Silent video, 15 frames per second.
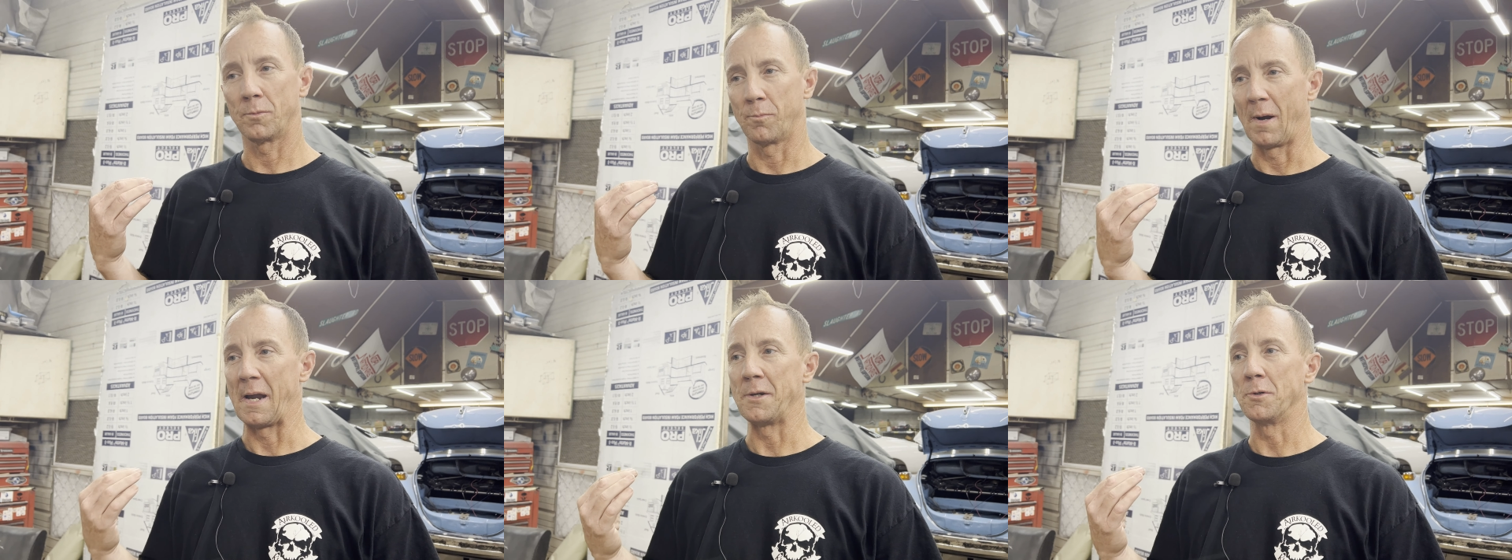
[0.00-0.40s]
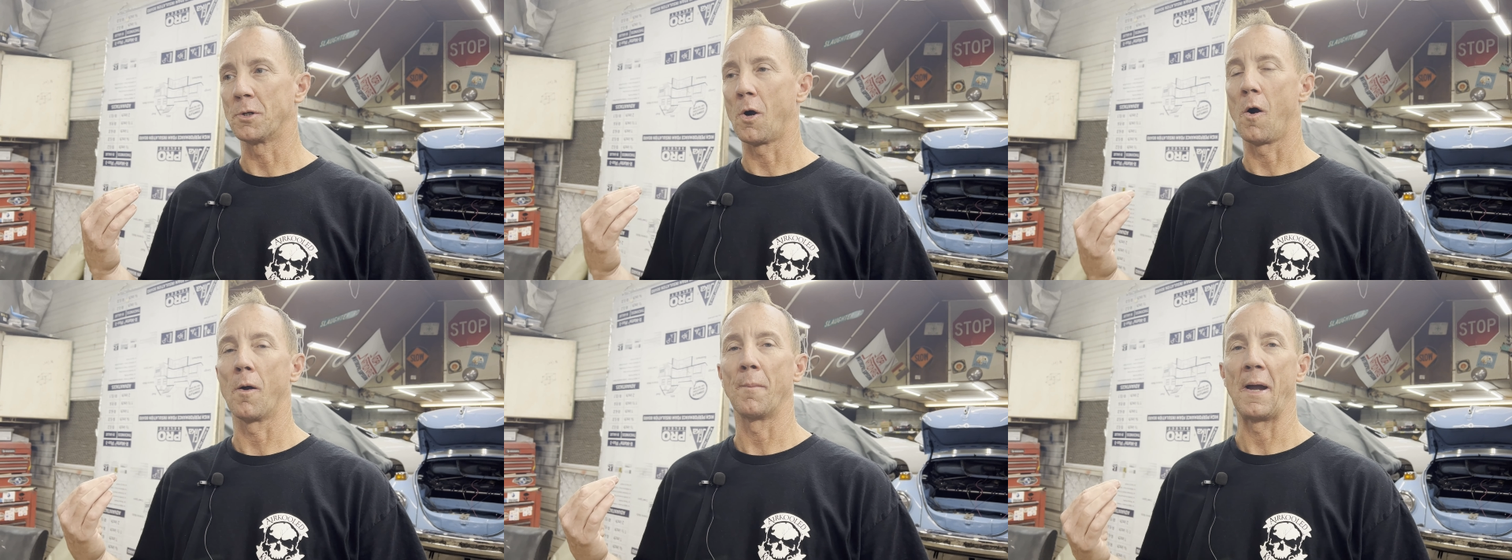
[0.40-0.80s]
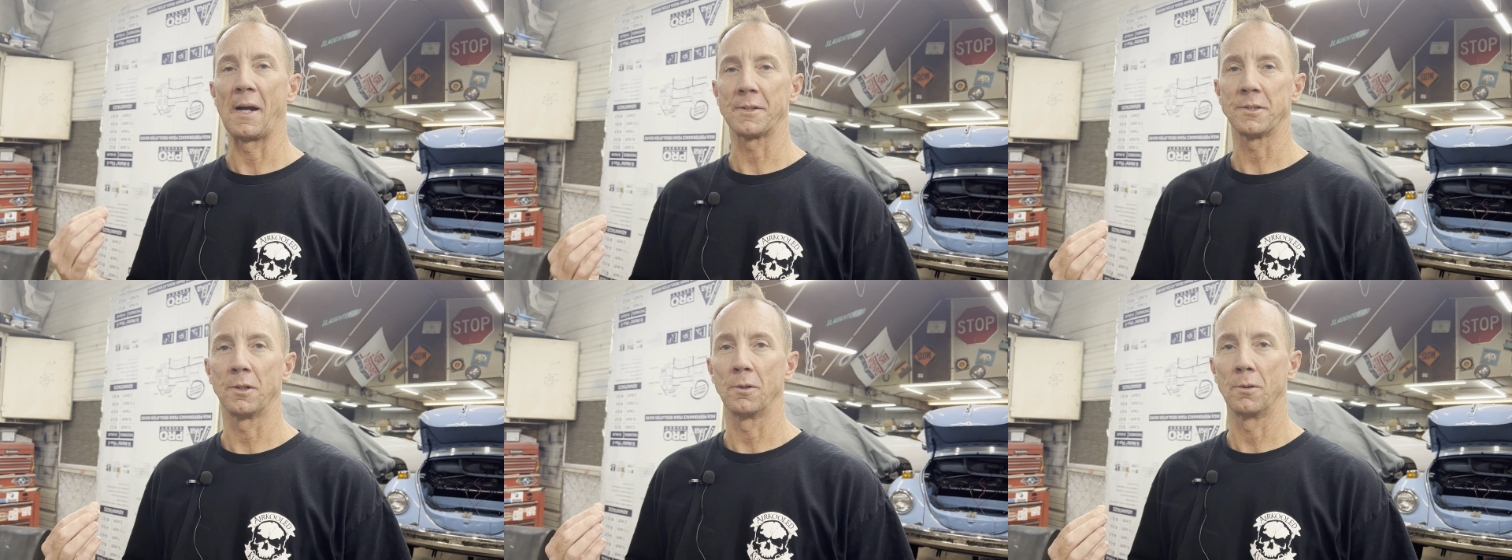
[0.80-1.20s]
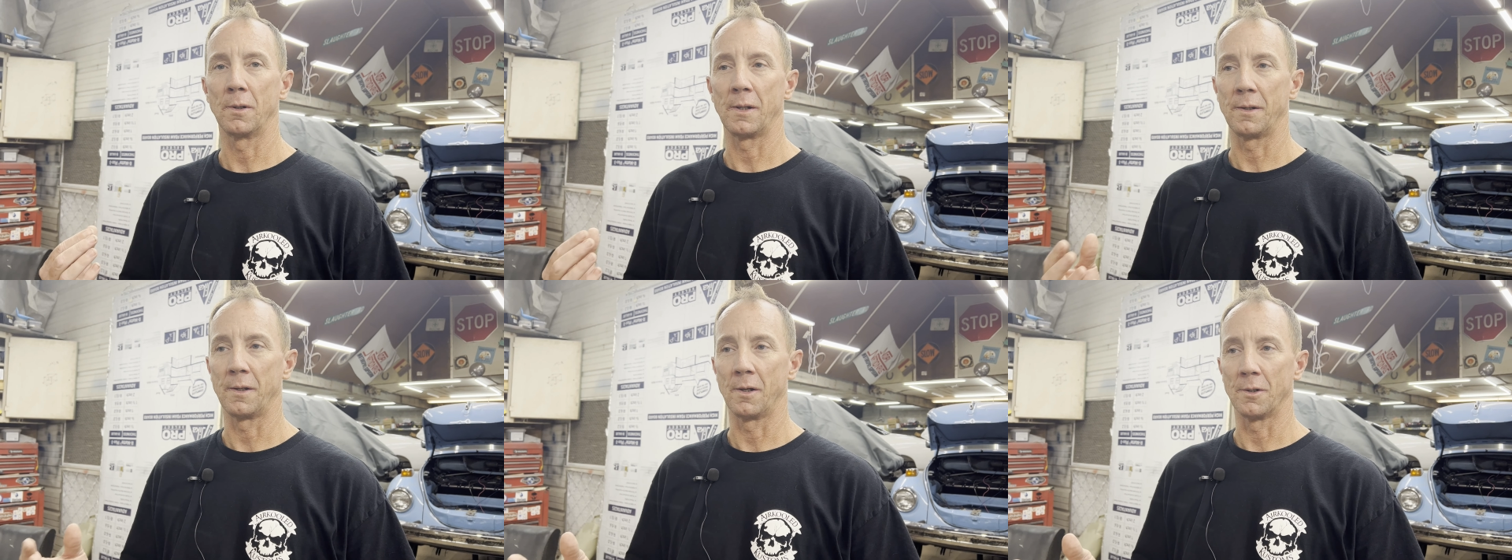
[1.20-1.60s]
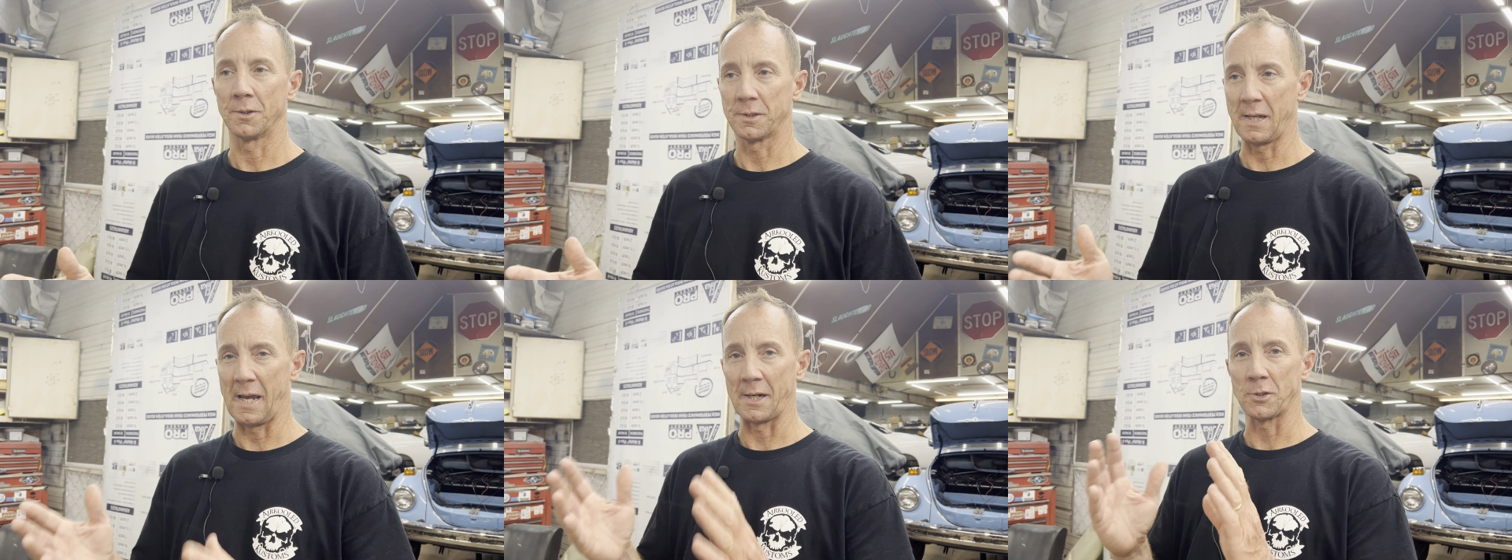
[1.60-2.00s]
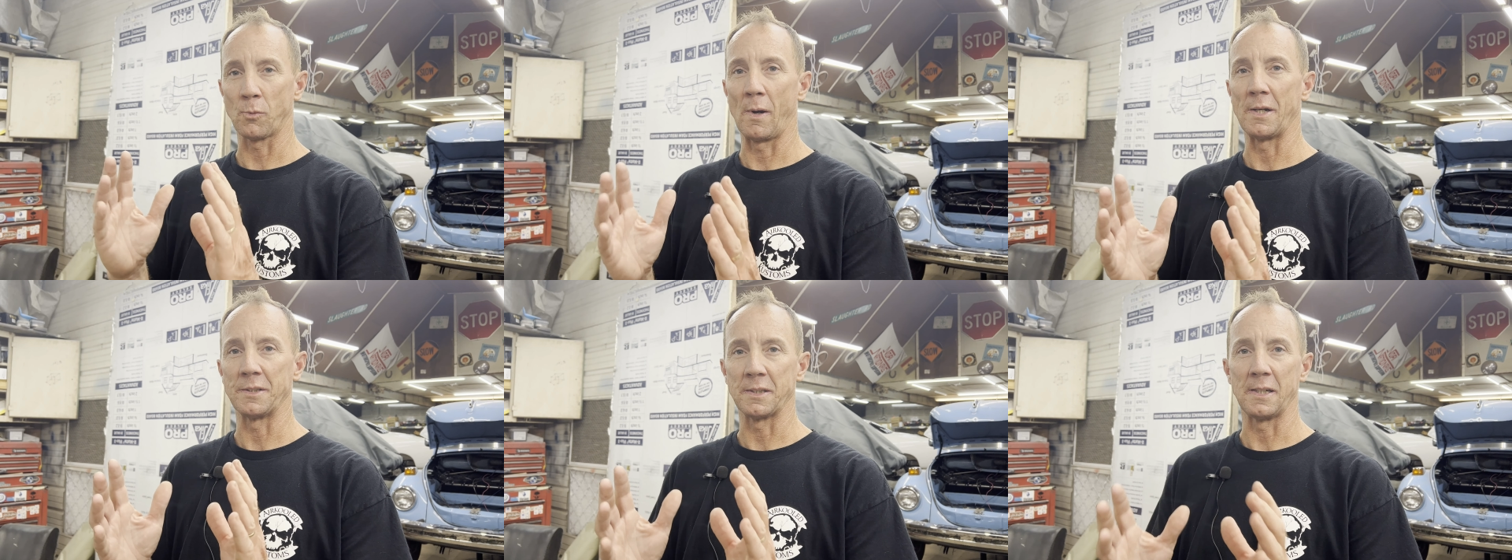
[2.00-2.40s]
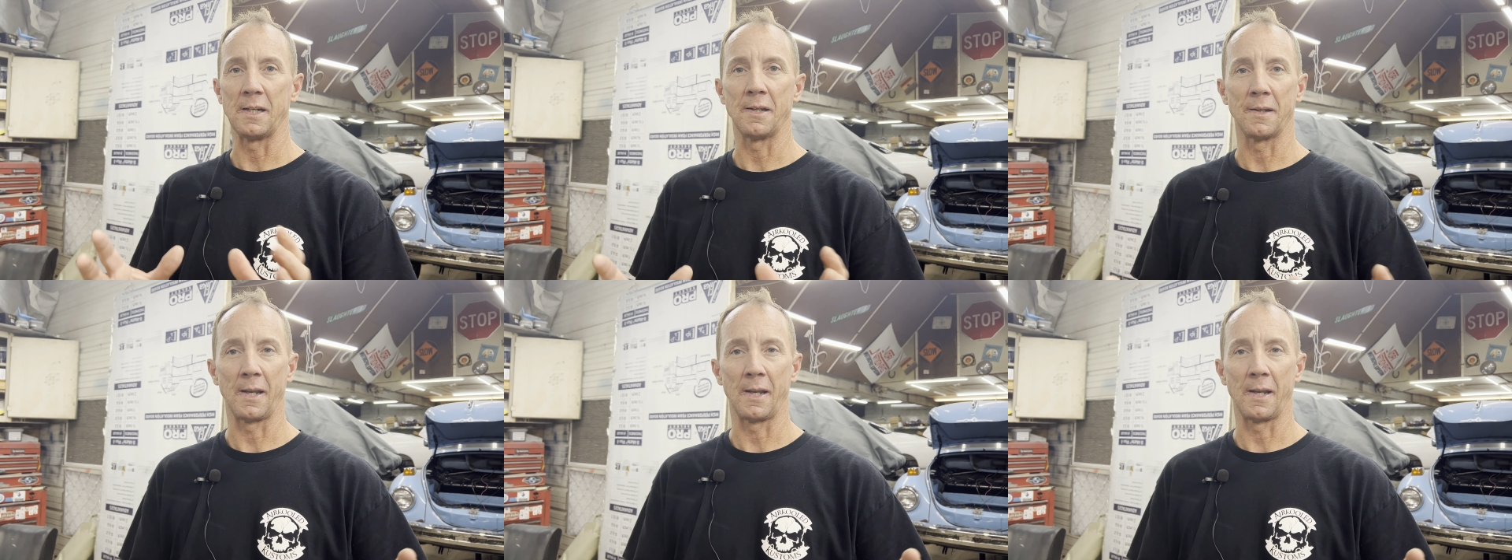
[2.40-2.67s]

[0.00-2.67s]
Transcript: brand new car back to and there's X Y Z,